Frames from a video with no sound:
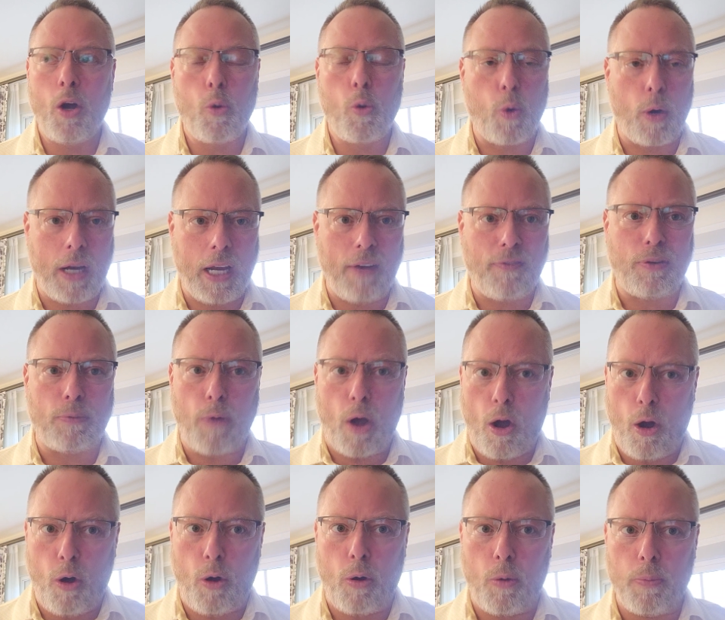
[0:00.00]
Working from
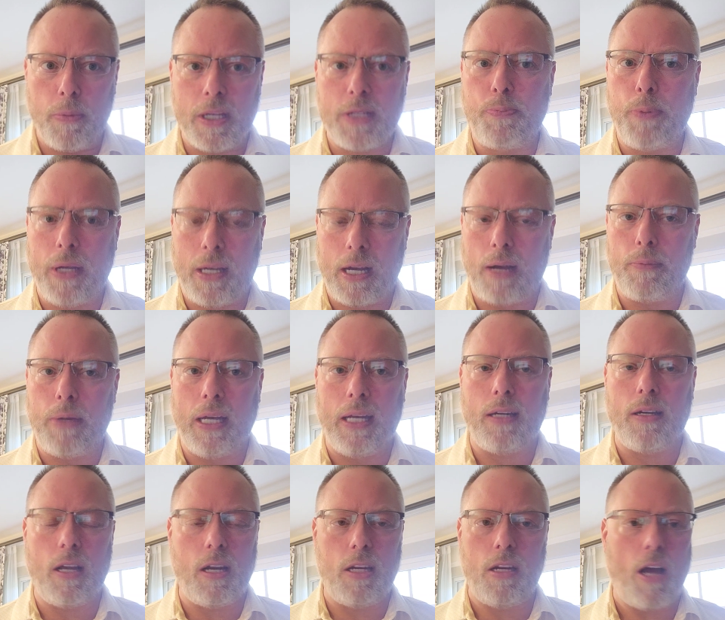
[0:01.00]
home is
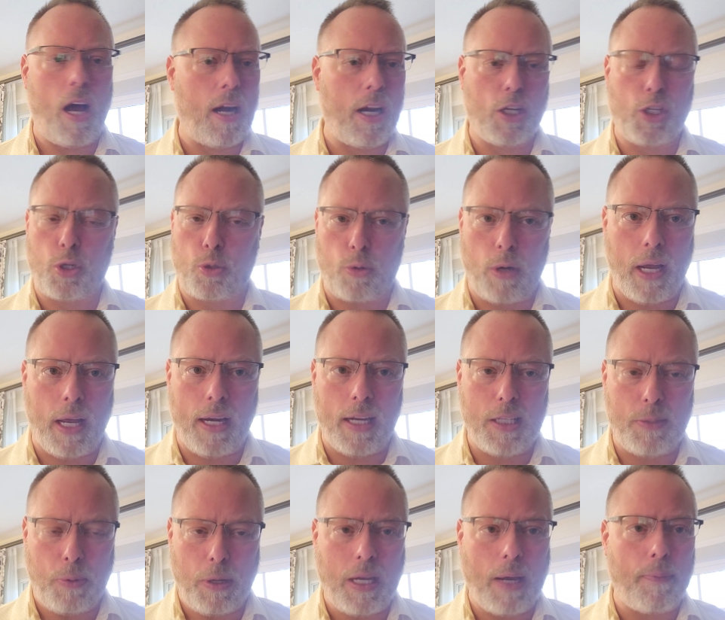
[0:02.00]
becoming not a trend.
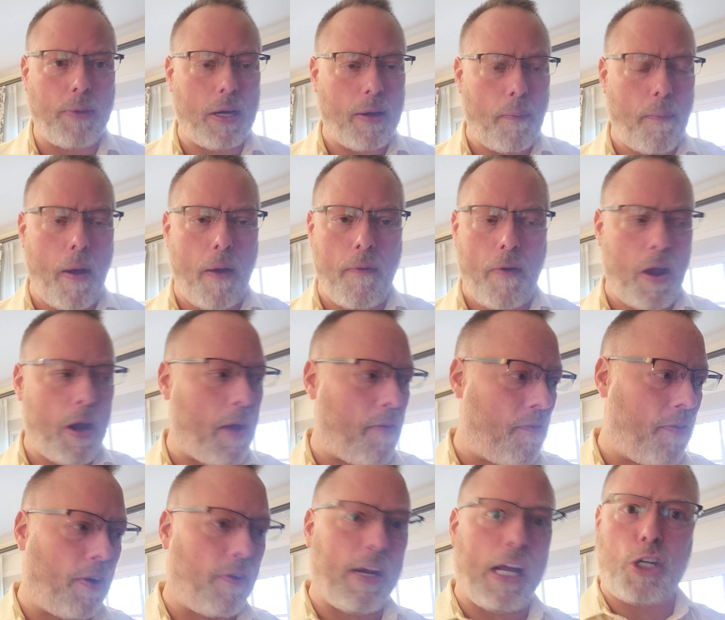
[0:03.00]
It's becoming a
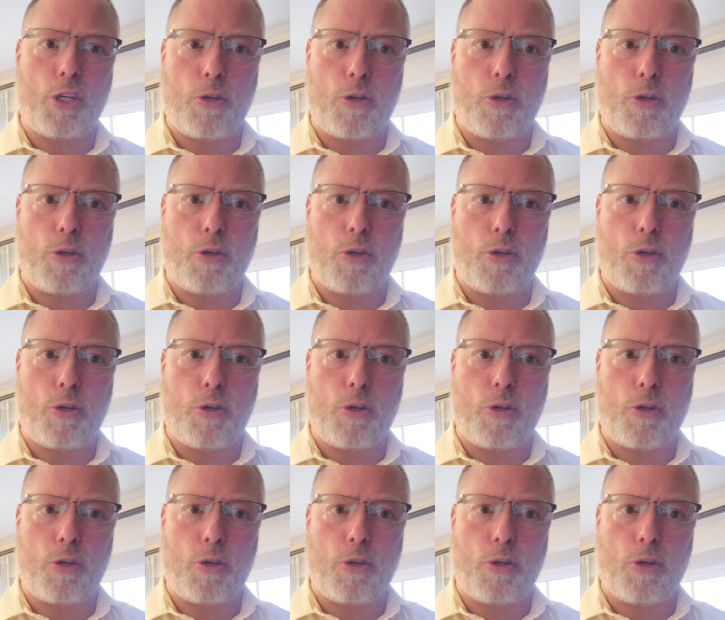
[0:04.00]
very